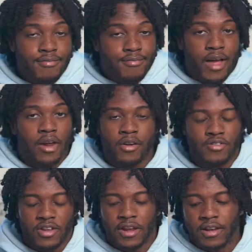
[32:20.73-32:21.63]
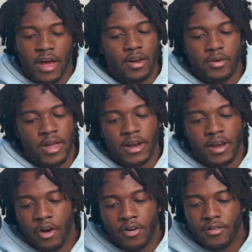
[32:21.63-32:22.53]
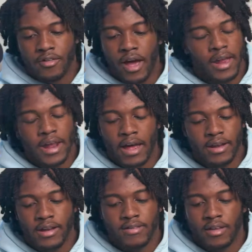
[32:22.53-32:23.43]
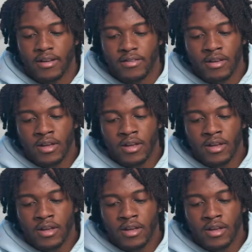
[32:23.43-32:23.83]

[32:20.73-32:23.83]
don't understand it. I don't get it at all. Not in the slightest.